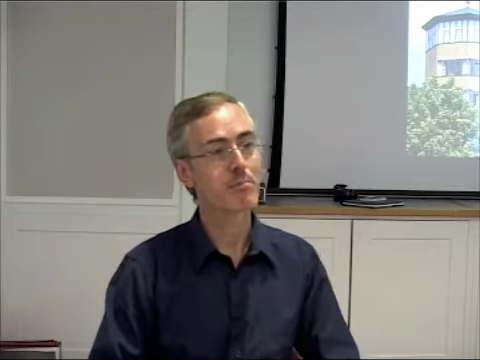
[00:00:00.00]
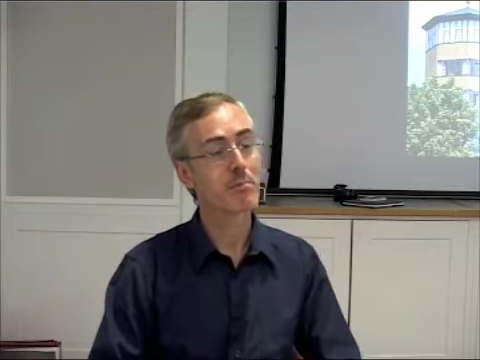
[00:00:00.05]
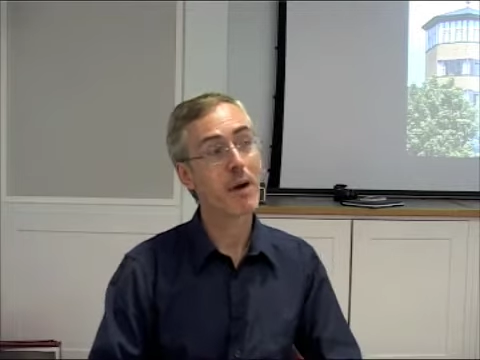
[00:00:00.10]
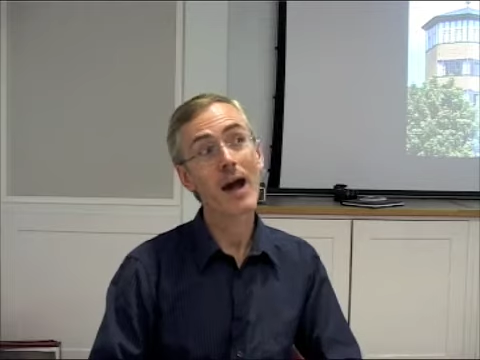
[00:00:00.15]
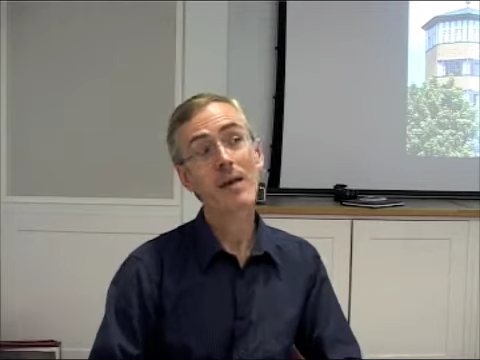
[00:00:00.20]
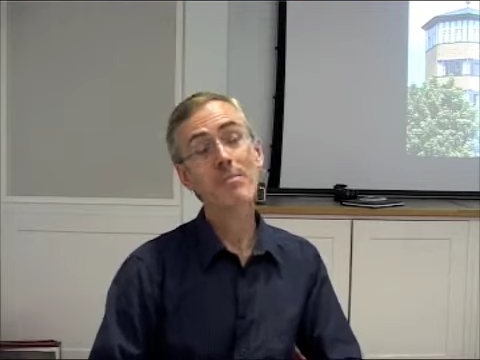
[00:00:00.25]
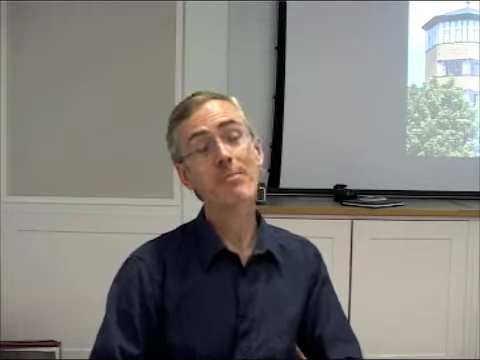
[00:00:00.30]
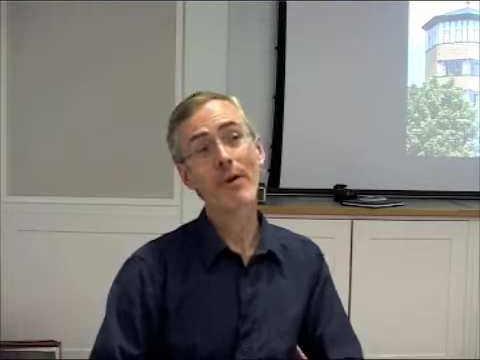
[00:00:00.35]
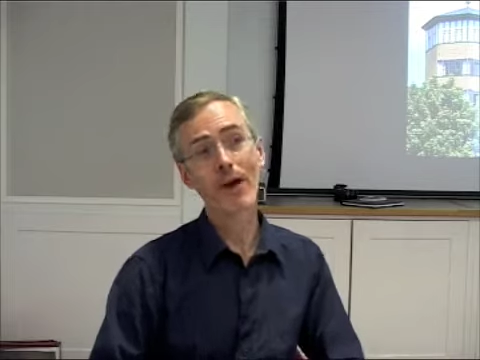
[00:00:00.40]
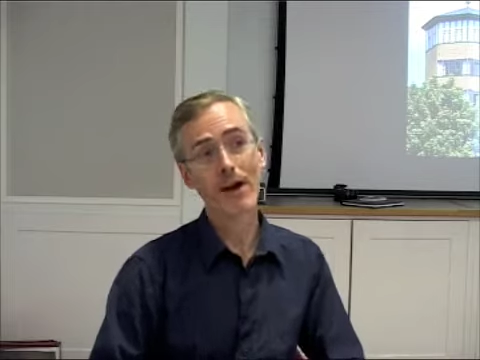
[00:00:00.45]

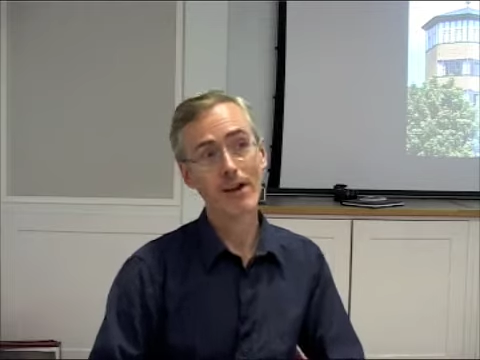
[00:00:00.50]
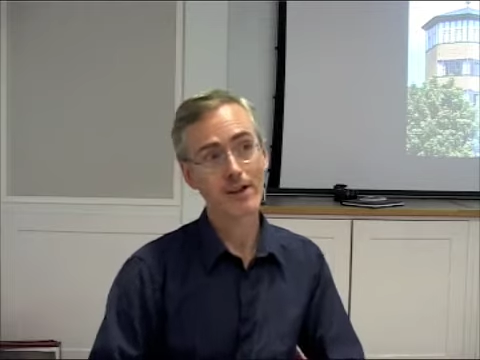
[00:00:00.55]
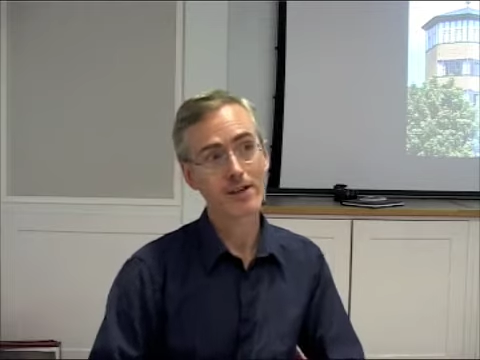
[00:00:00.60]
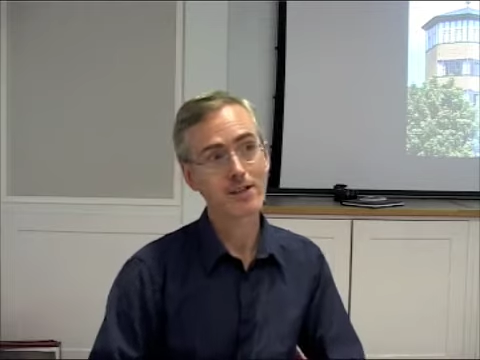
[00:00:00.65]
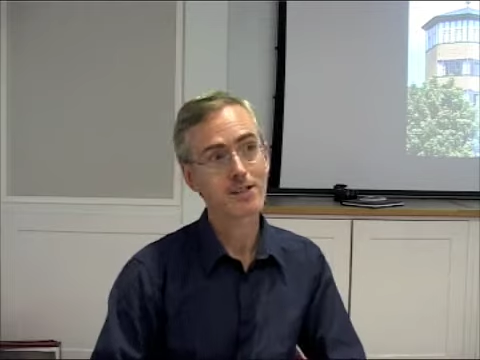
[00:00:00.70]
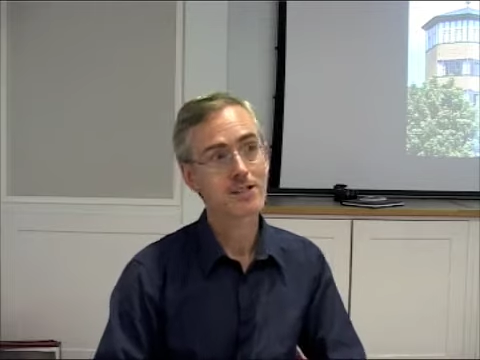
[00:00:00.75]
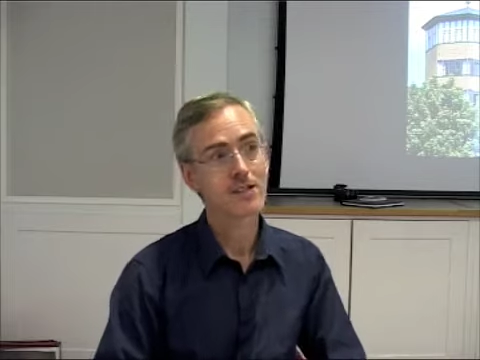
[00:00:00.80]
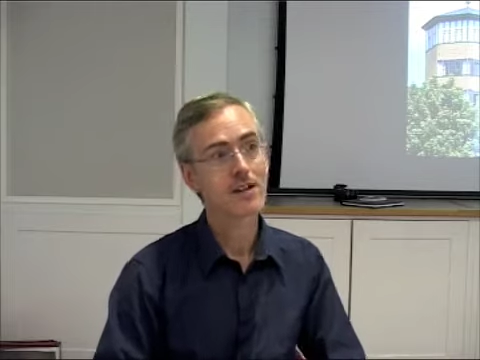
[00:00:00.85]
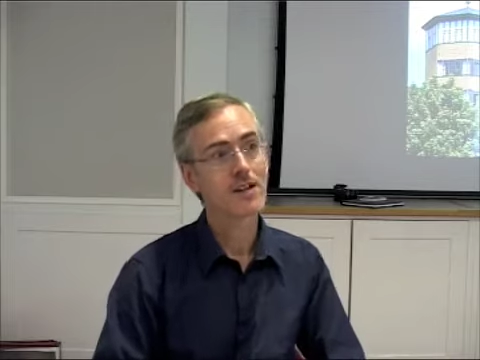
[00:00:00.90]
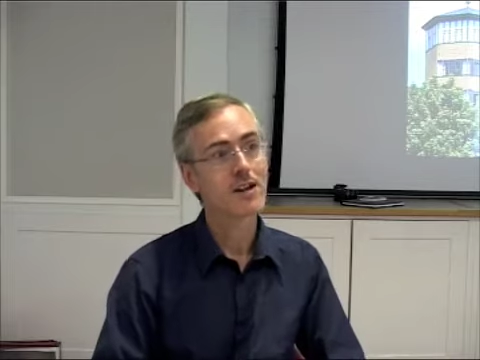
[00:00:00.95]

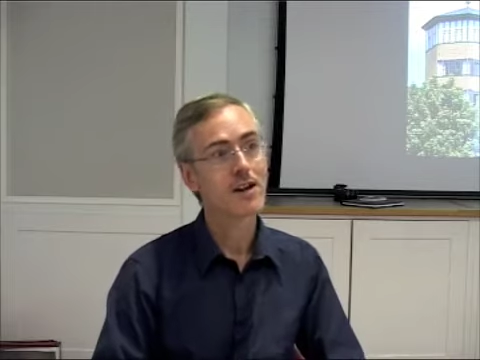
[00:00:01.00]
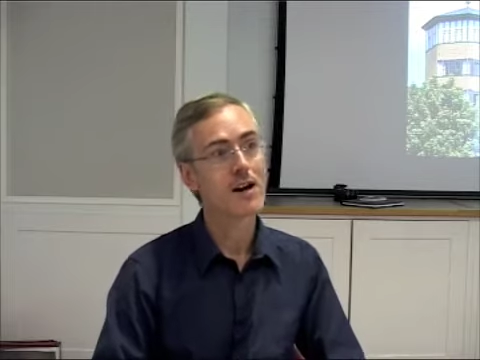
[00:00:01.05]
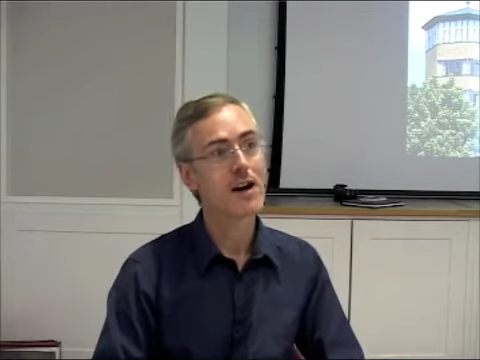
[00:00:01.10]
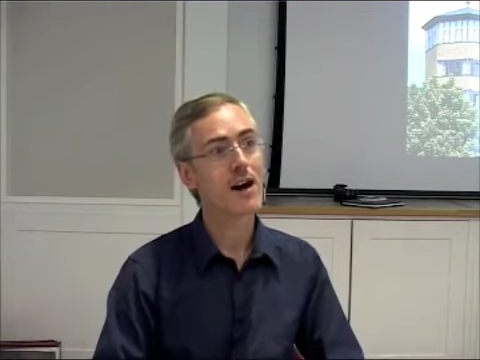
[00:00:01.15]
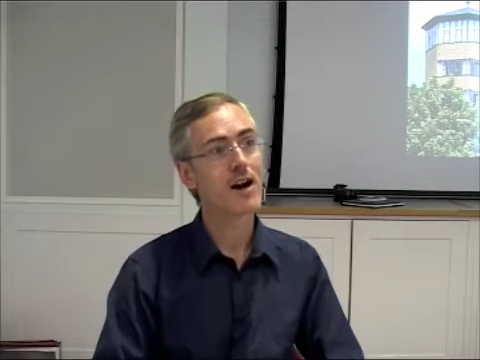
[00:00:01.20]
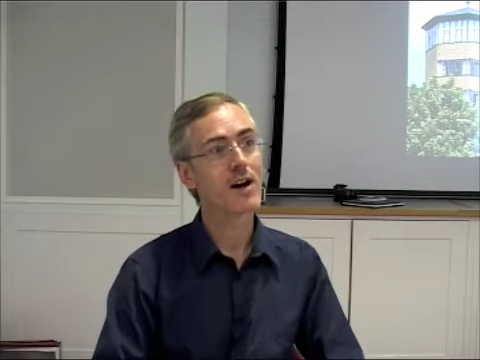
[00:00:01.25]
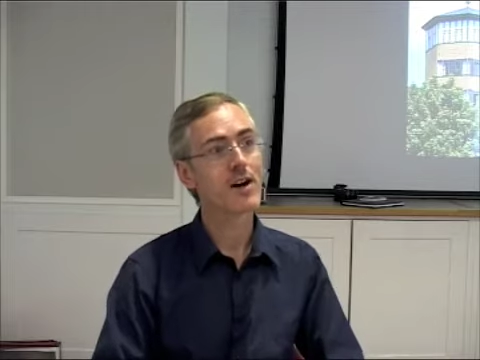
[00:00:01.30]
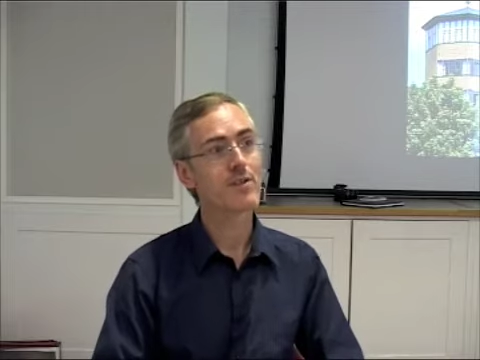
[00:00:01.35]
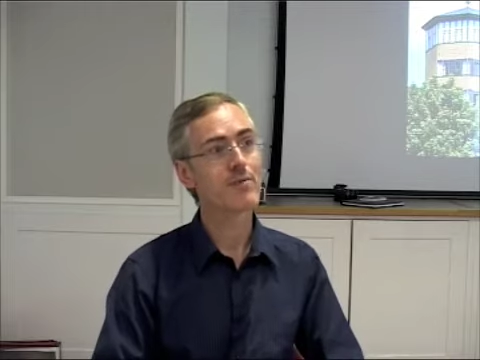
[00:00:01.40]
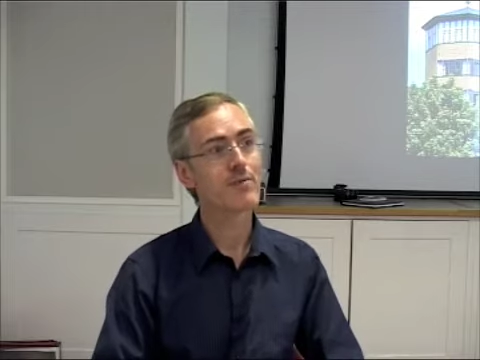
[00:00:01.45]
byproduct
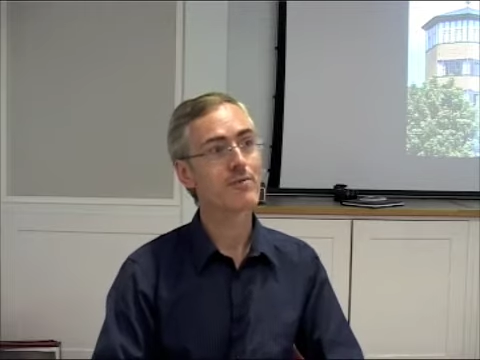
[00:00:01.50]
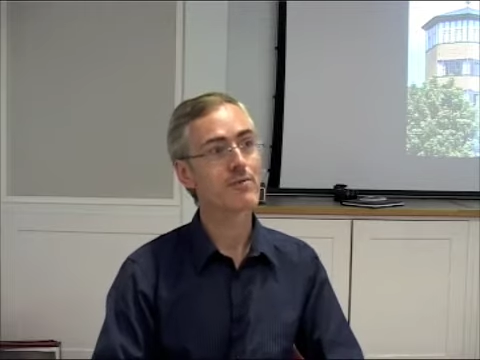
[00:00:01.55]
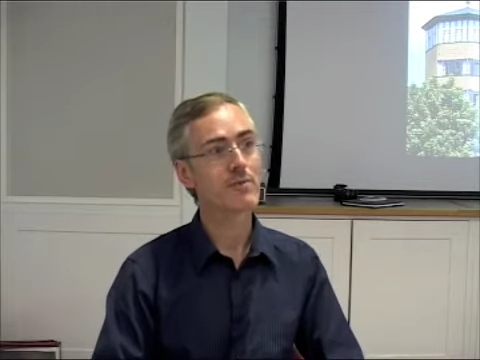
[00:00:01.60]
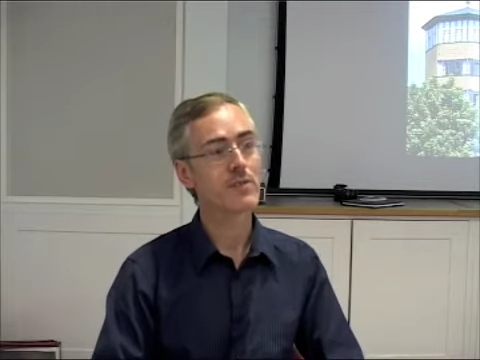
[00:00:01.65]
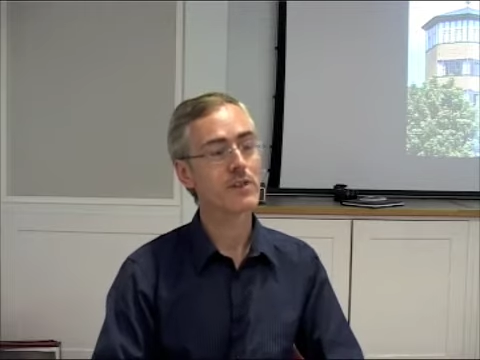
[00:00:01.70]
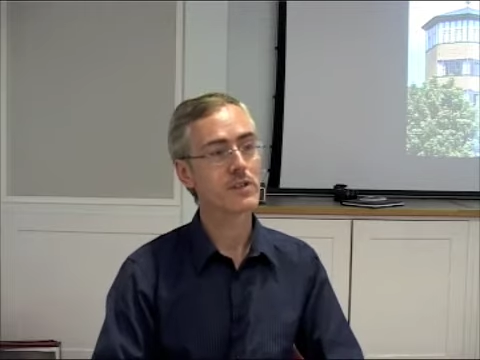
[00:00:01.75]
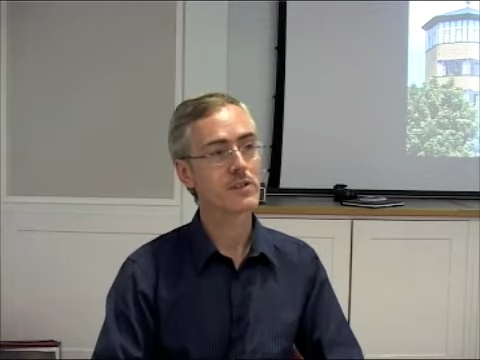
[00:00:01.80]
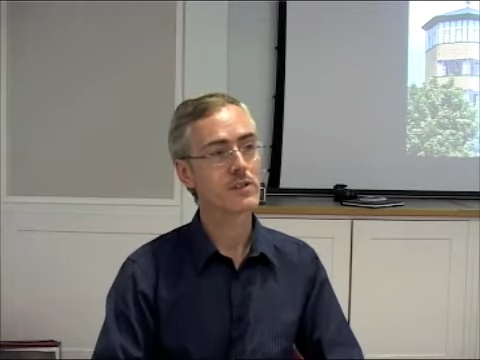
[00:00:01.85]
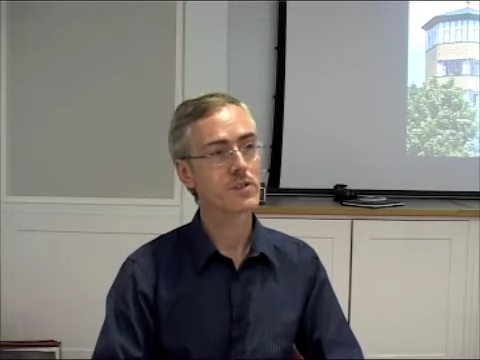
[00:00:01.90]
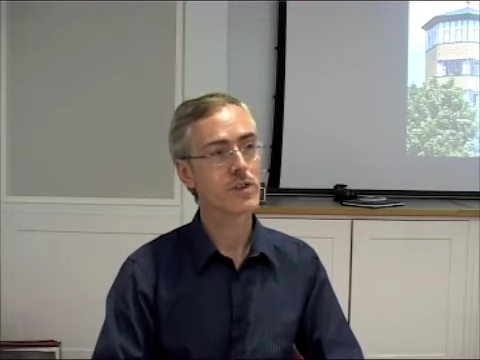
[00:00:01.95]
of
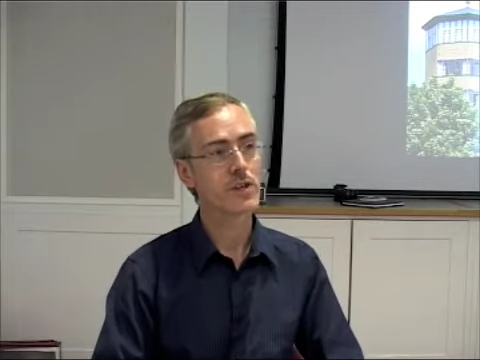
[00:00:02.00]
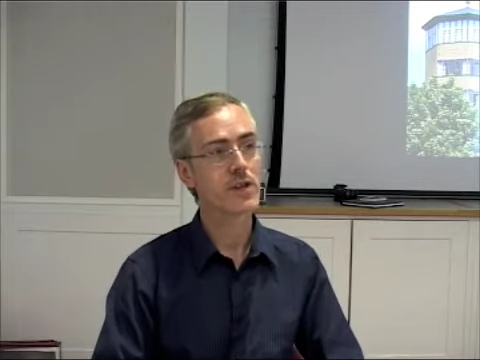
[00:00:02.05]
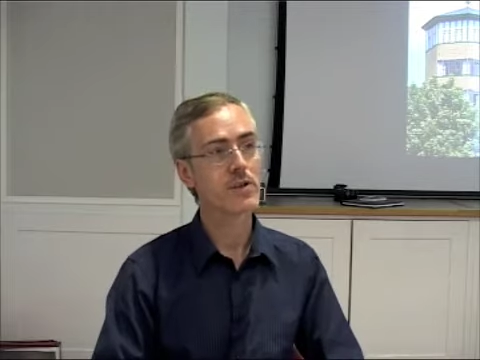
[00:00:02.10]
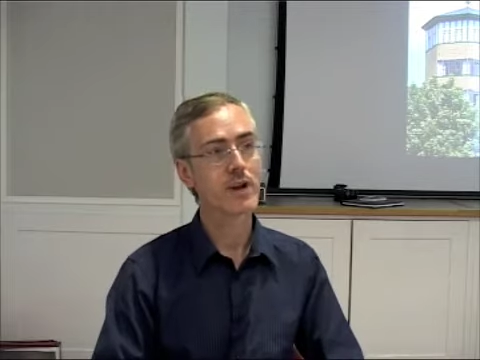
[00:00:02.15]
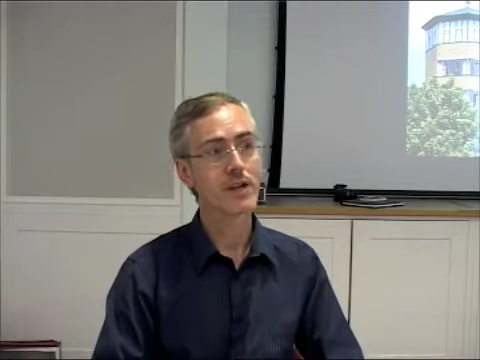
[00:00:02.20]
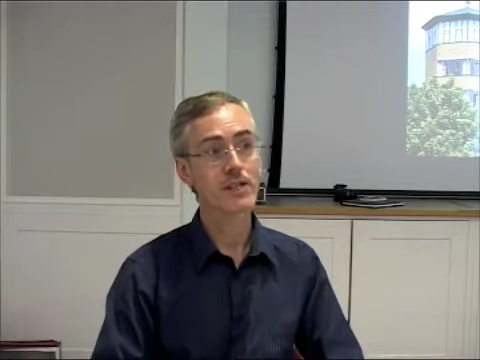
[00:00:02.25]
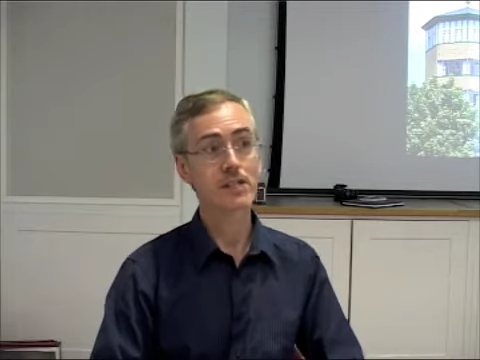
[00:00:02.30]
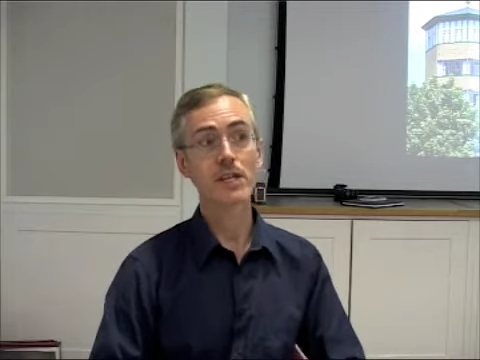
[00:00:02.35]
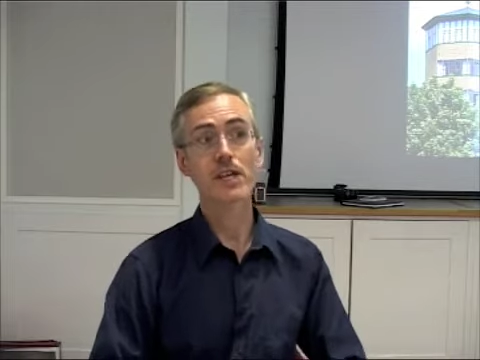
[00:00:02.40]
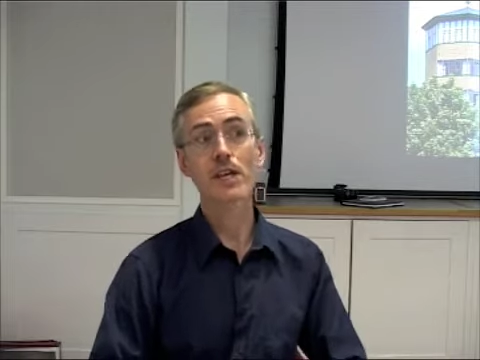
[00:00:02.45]
this
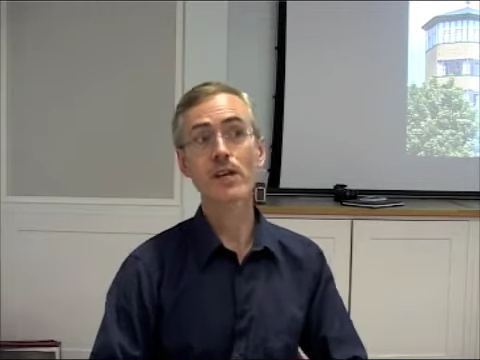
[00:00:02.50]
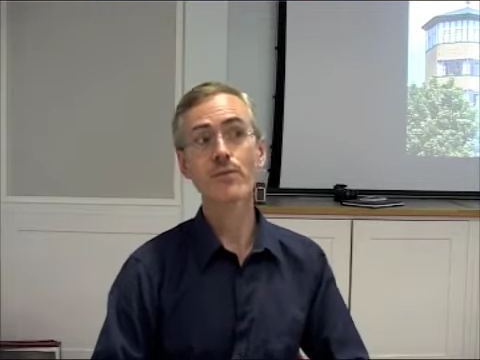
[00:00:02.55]
theorizing,